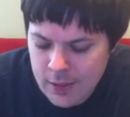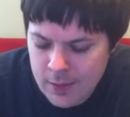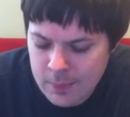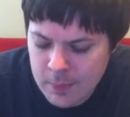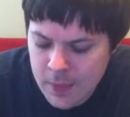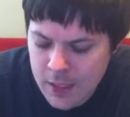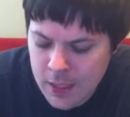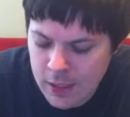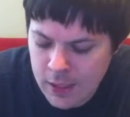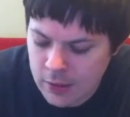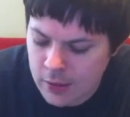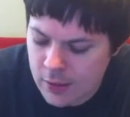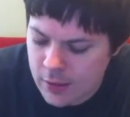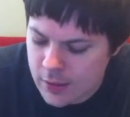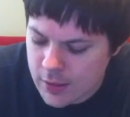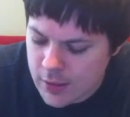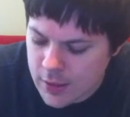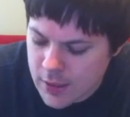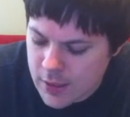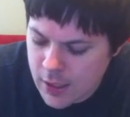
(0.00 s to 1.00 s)
meaning
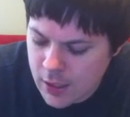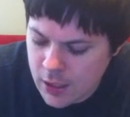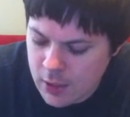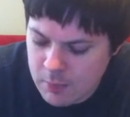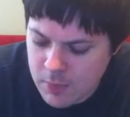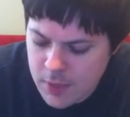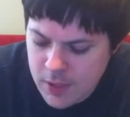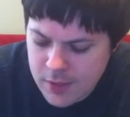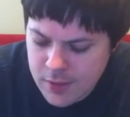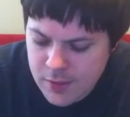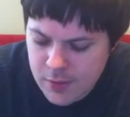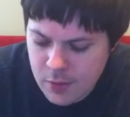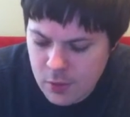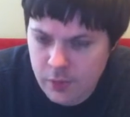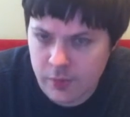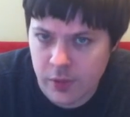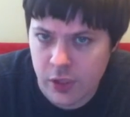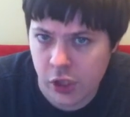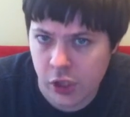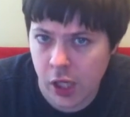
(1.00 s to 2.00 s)
it can be sort
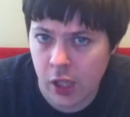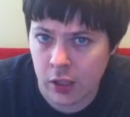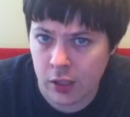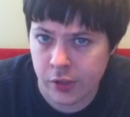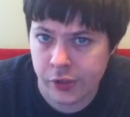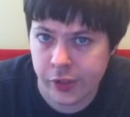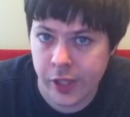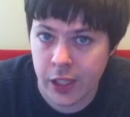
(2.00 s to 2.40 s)
of a challenge